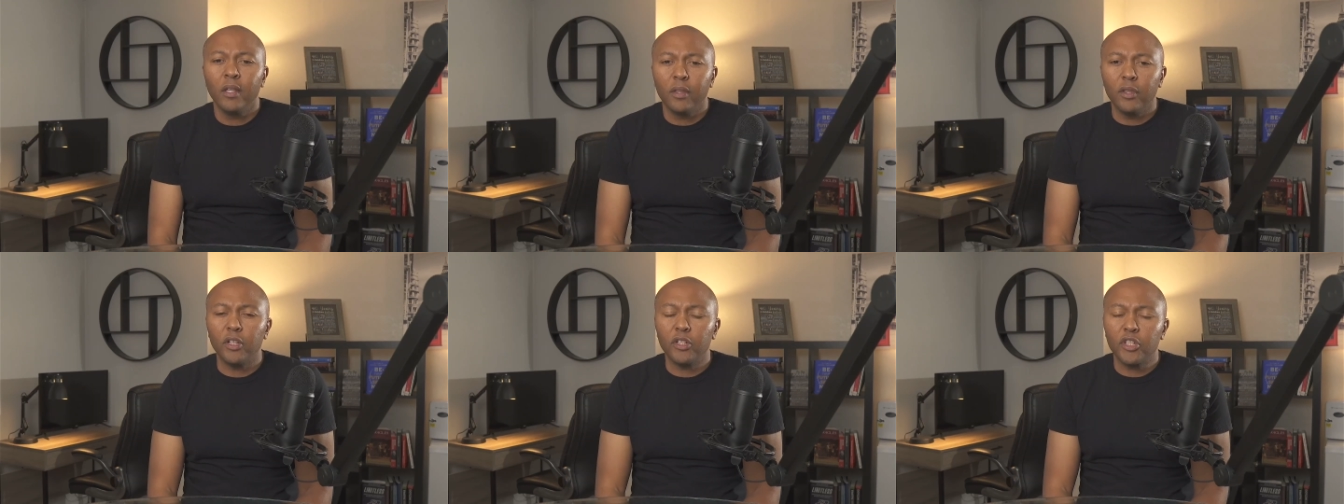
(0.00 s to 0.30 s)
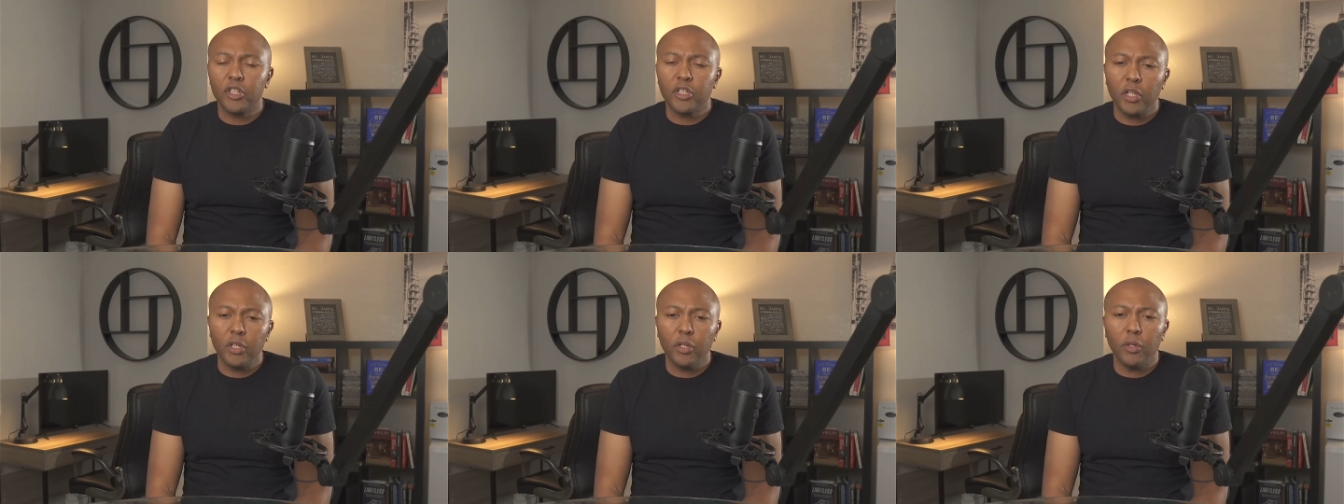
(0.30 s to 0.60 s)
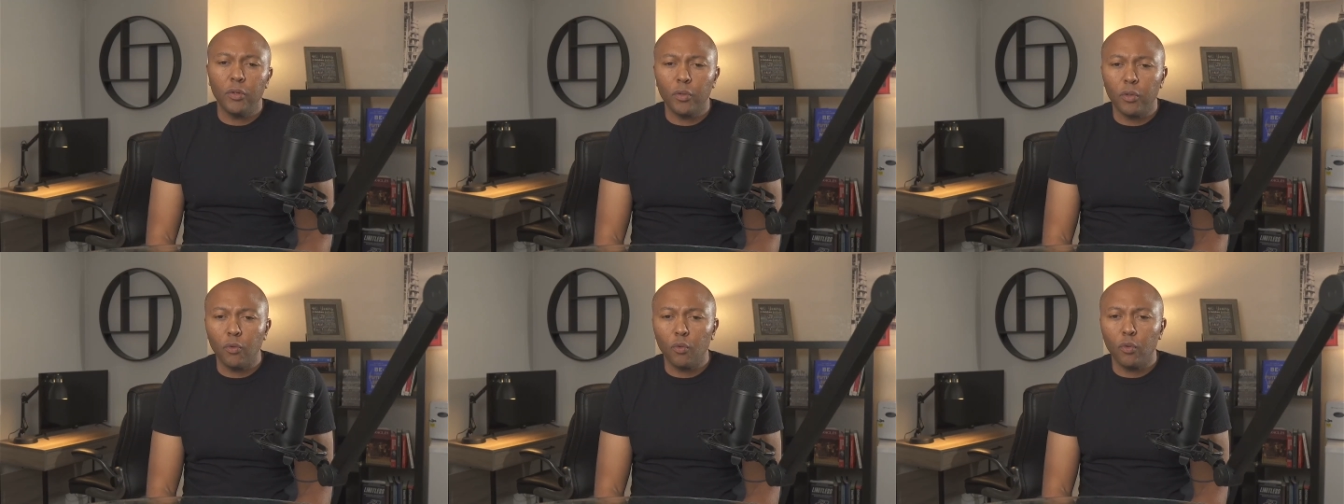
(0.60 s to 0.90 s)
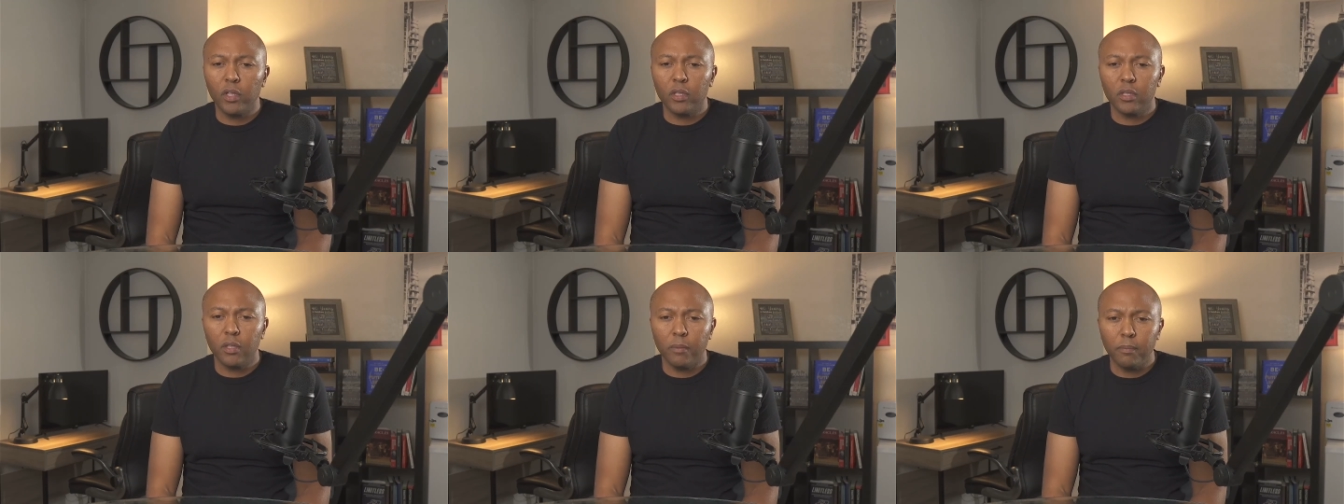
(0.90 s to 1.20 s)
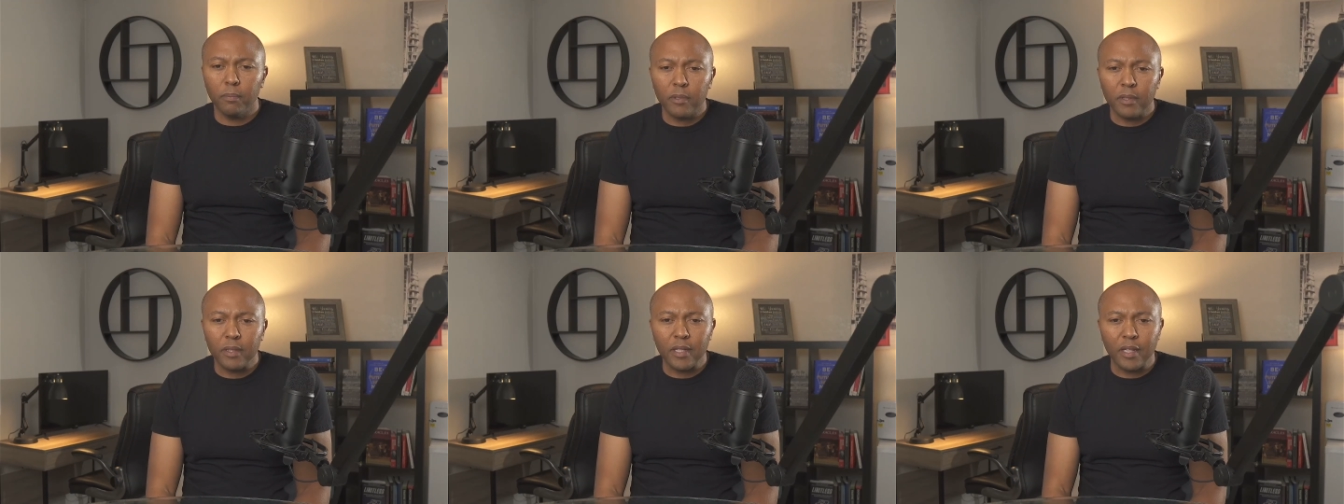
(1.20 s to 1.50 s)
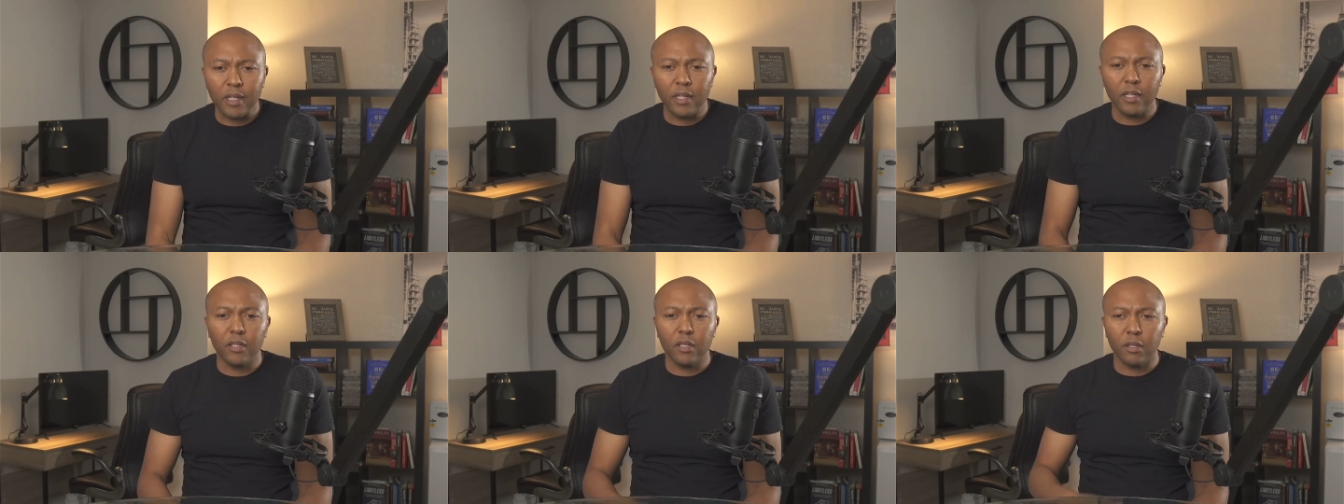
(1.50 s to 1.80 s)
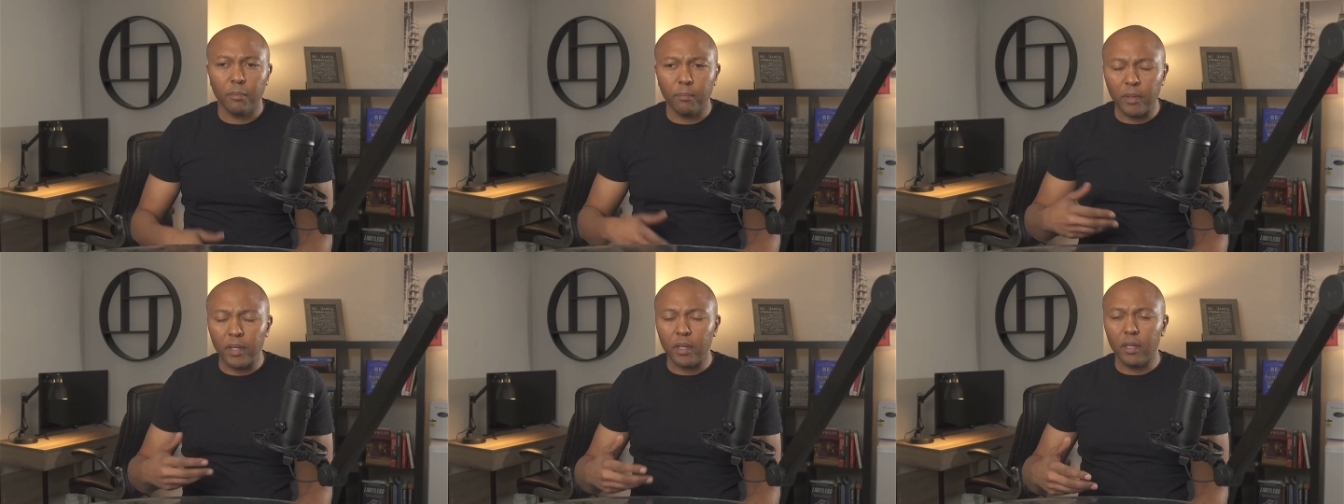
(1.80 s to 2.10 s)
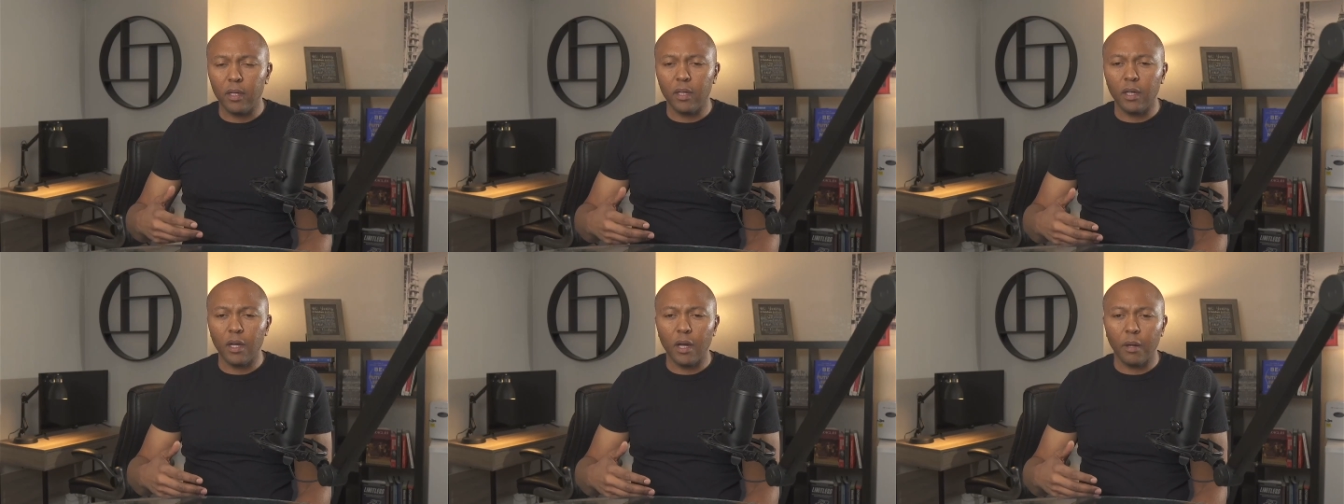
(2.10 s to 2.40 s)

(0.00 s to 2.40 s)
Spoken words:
There's still going to need to be